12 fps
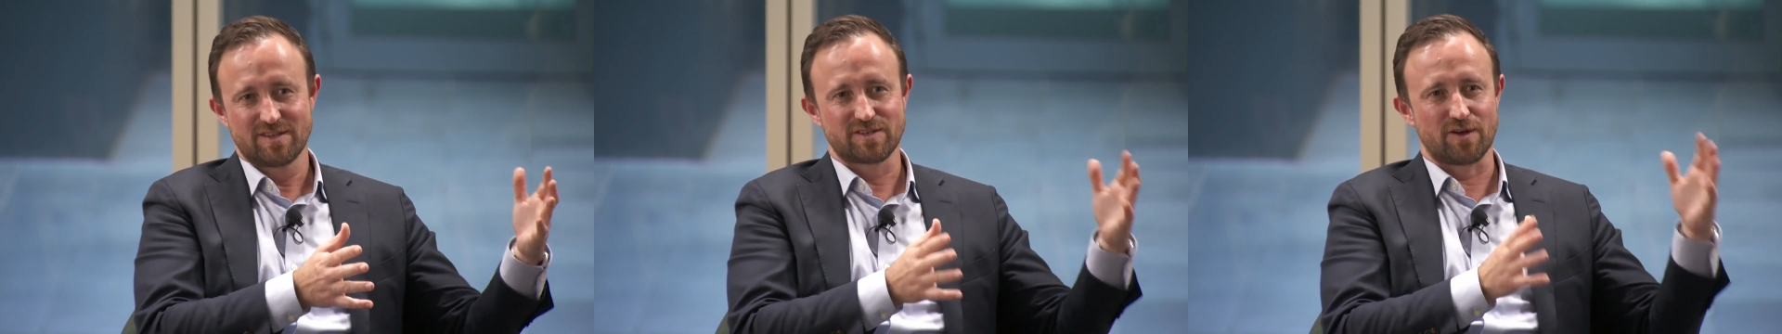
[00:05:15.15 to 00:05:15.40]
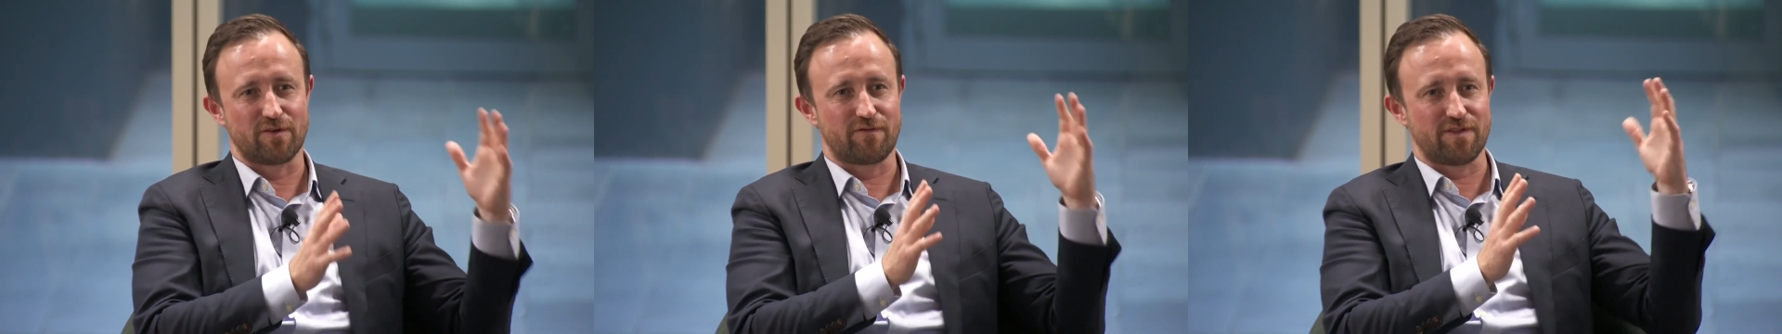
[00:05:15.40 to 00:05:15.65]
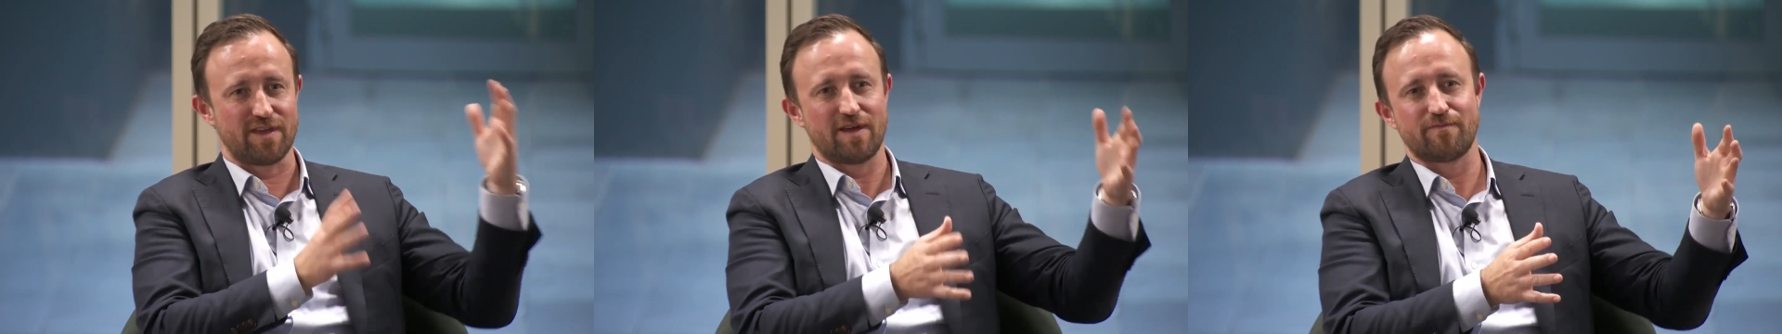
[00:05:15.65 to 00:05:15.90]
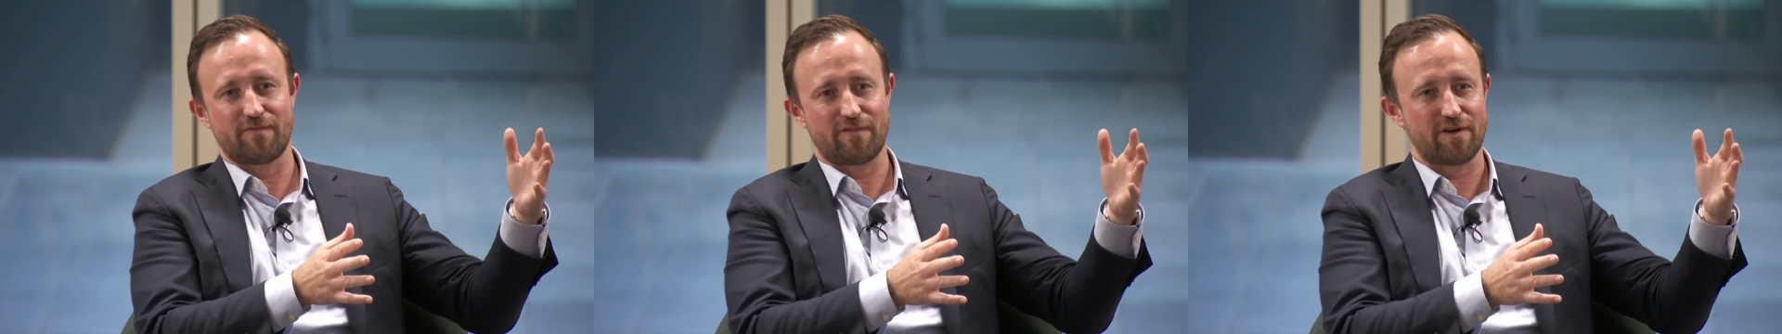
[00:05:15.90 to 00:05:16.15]
so for
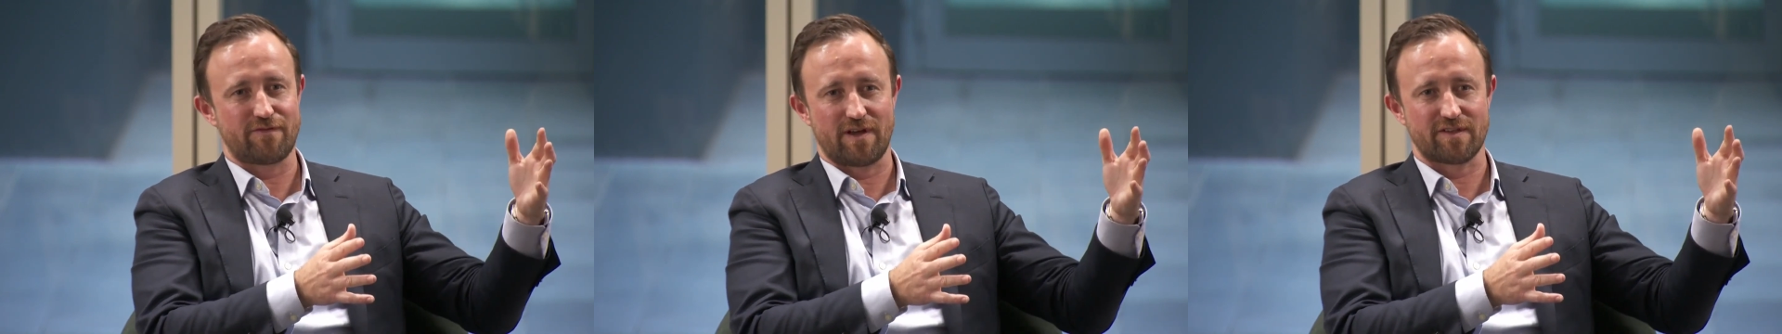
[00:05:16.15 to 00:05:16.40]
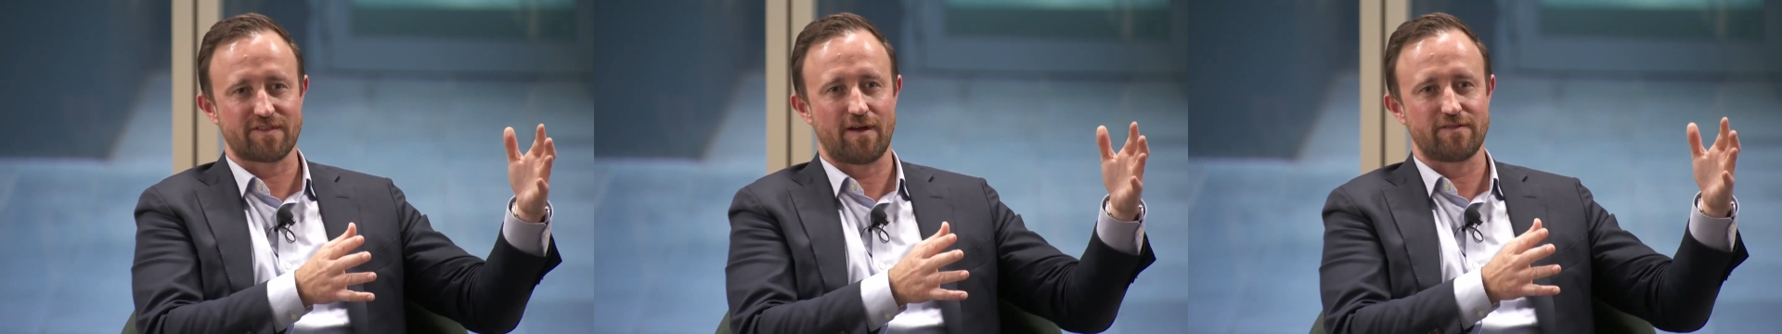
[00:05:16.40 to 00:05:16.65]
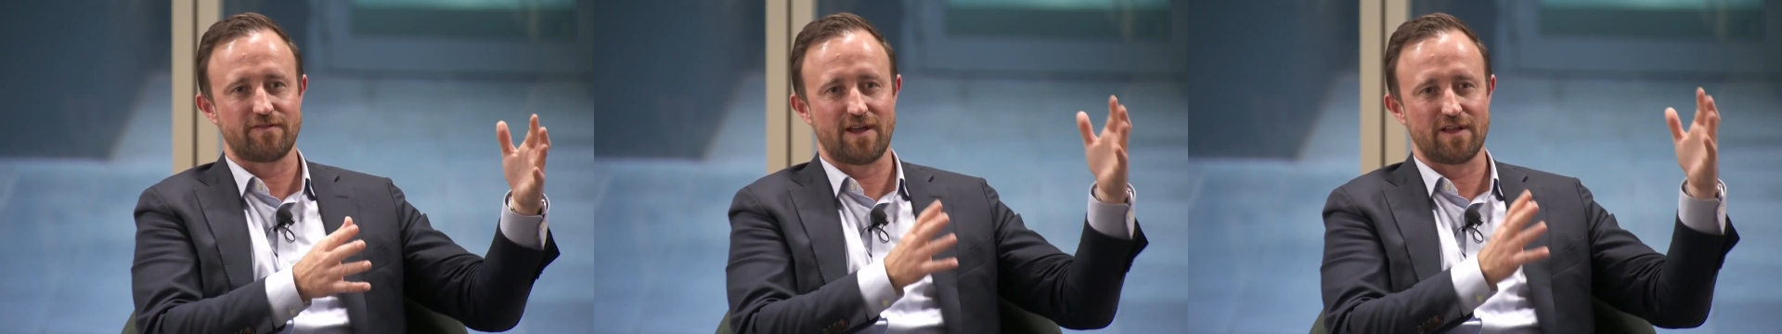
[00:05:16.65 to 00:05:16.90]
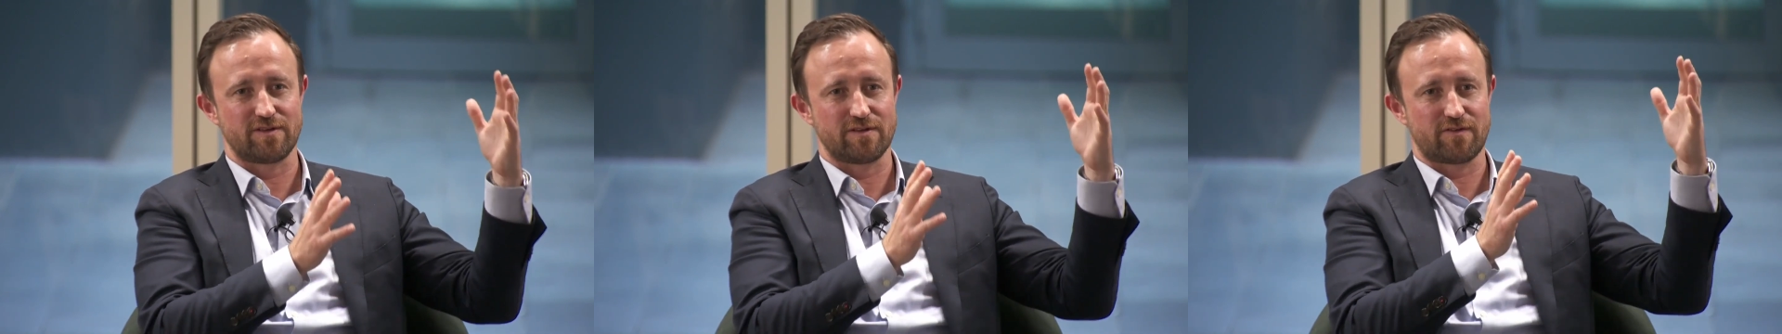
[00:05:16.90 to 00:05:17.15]
them, very fast time to value,